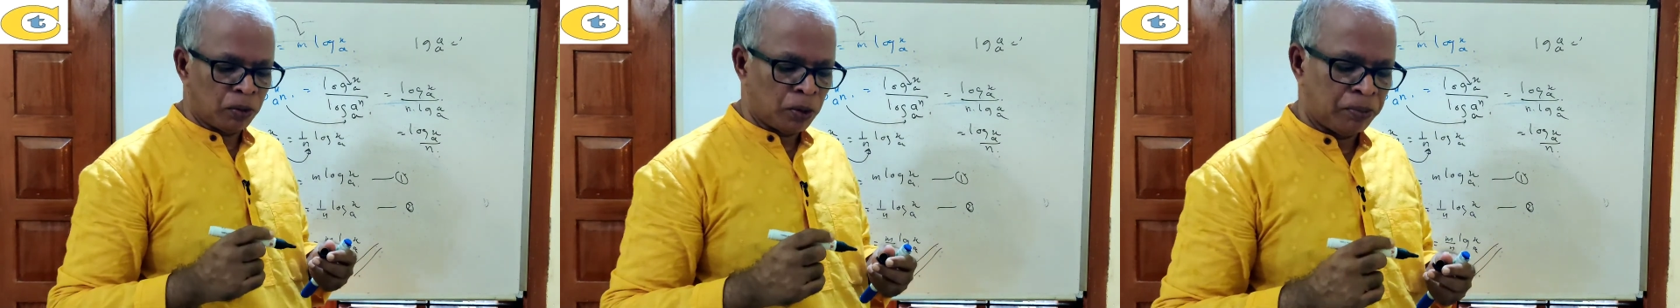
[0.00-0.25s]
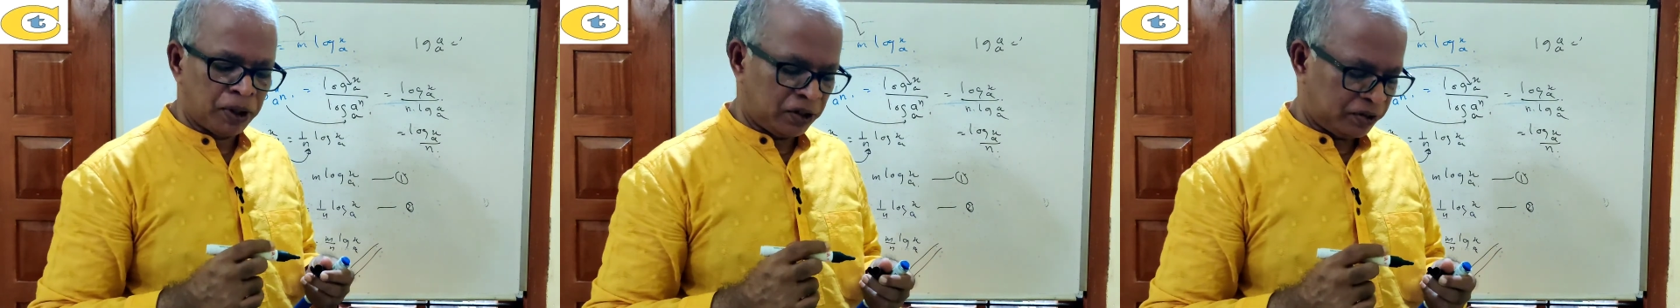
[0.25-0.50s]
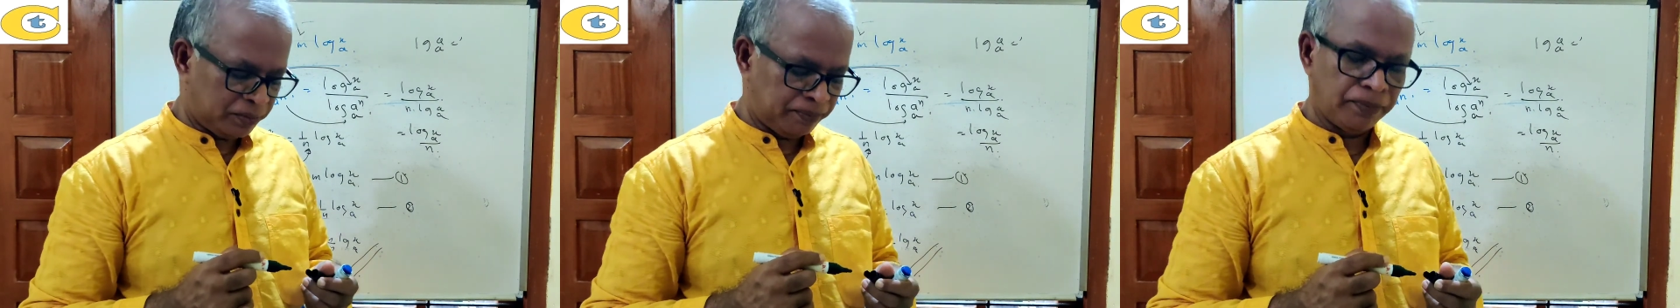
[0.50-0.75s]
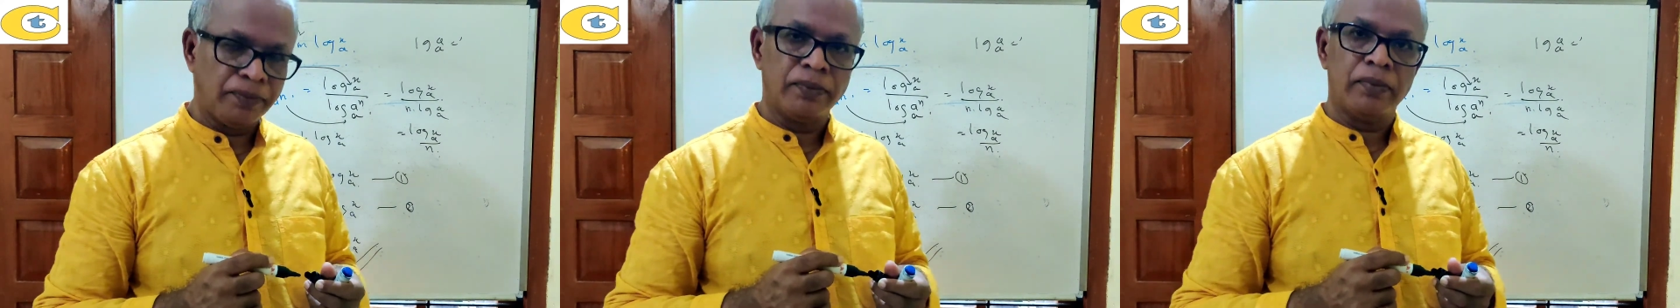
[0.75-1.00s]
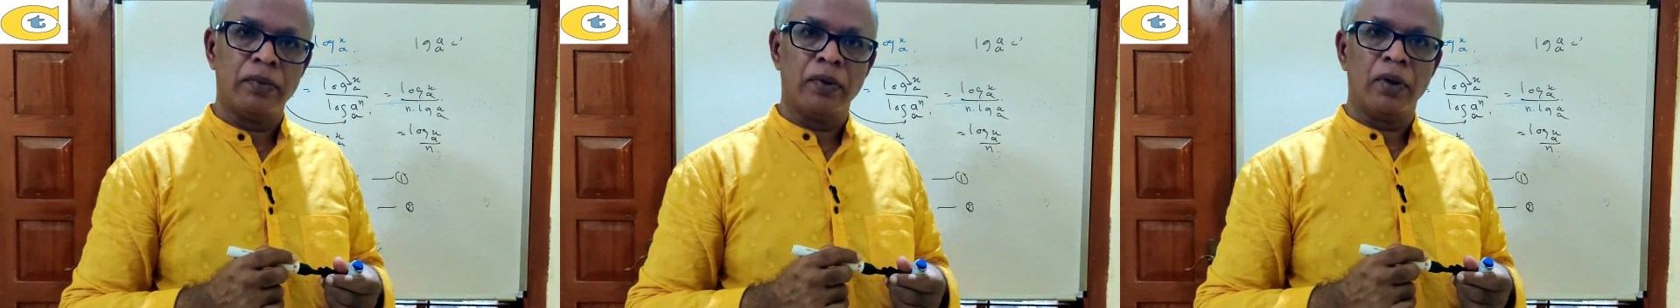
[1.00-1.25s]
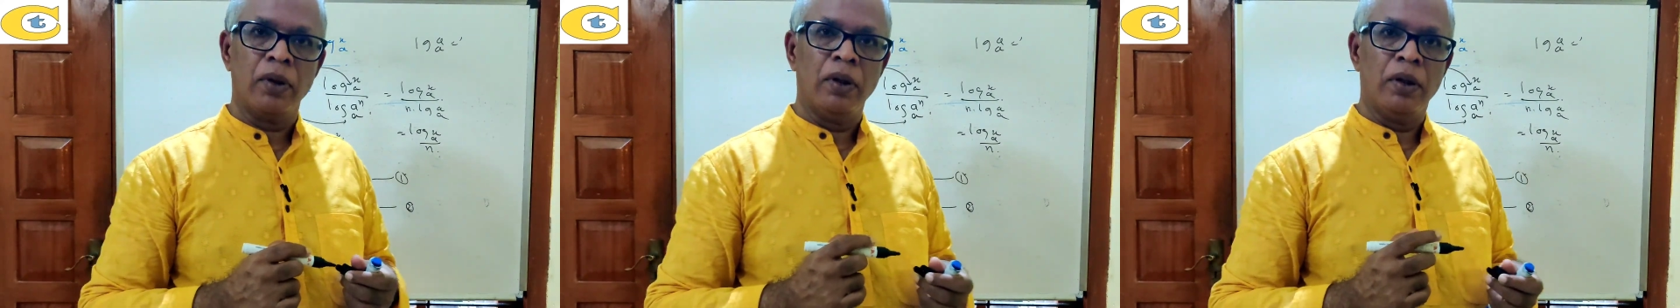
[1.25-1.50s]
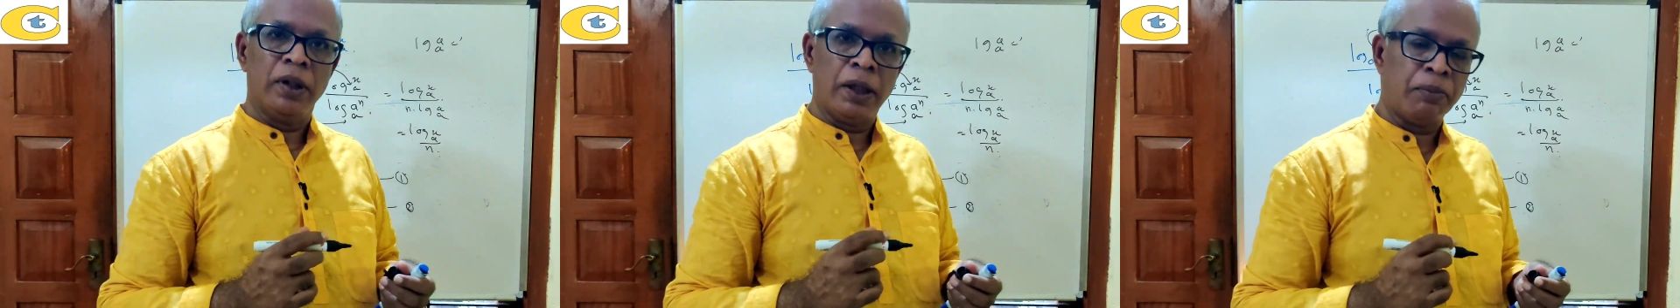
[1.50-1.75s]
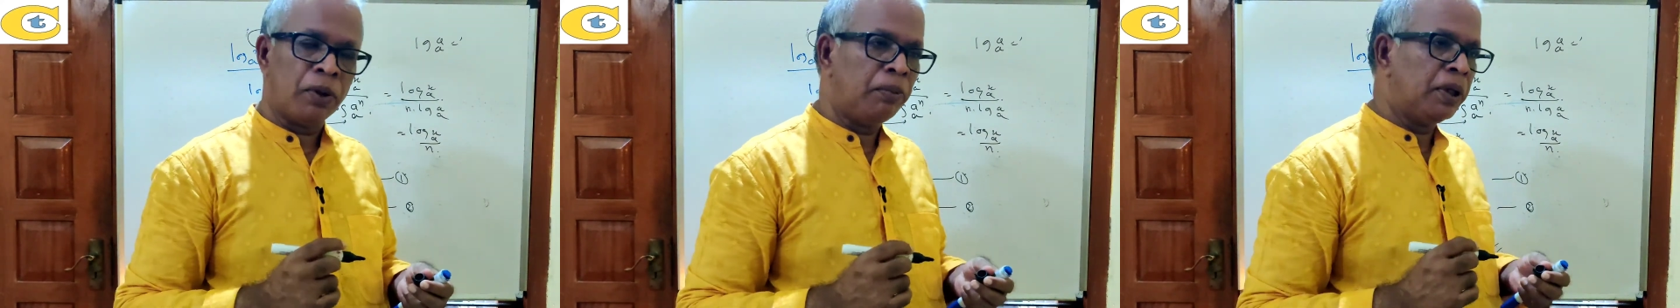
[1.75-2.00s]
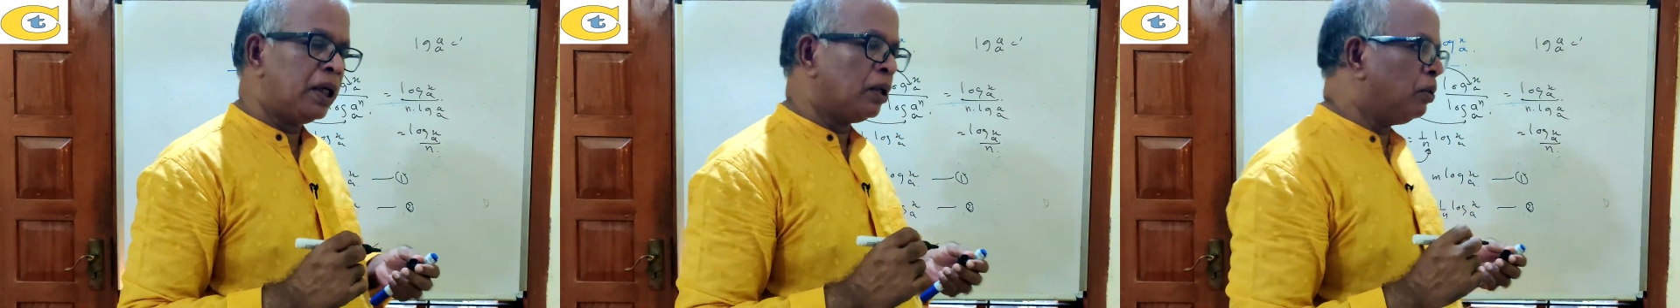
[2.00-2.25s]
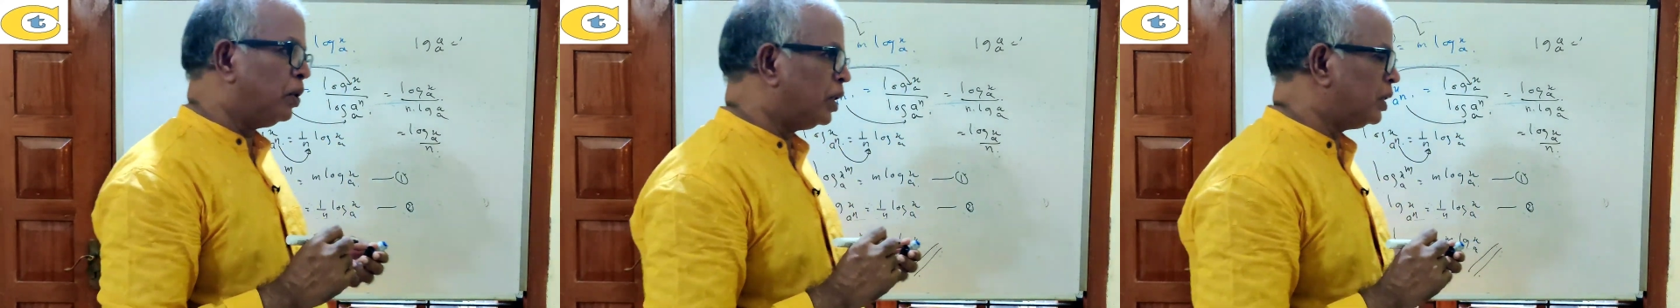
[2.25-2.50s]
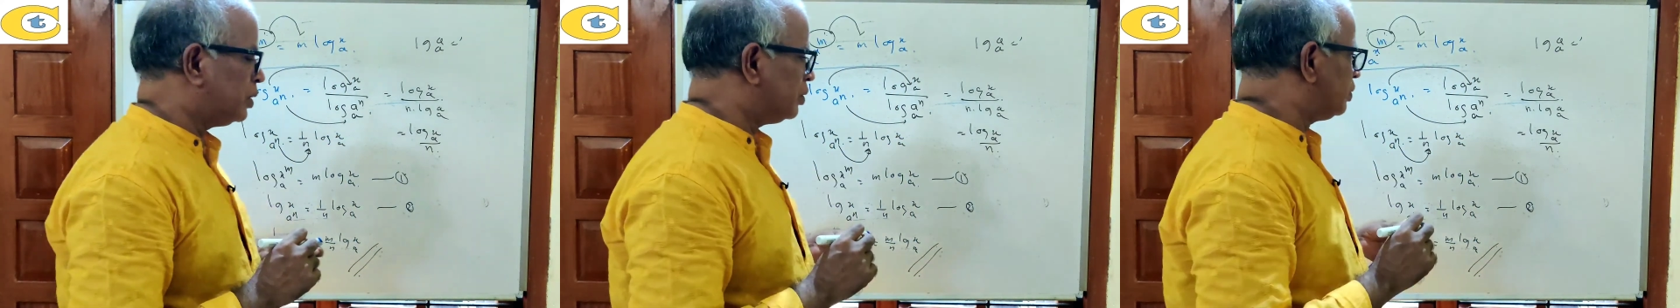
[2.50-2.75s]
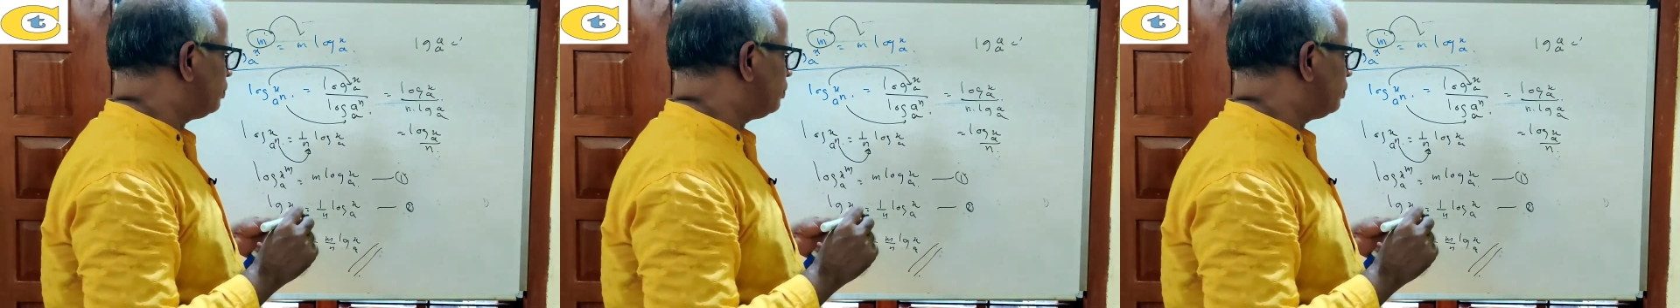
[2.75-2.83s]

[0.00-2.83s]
properties. That property I am going to teach is